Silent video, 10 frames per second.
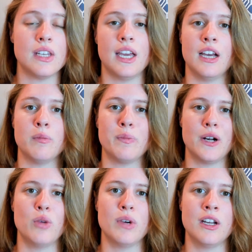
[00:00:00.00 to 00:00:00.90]
and
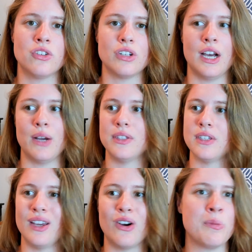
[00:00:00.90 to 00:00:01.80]
pretty much I would
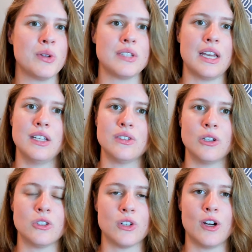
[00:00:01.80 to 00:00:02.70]
say almost any
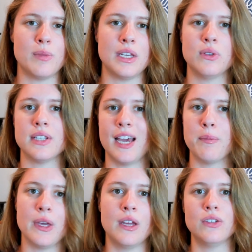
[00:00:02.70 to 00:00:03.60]
search term that you type in,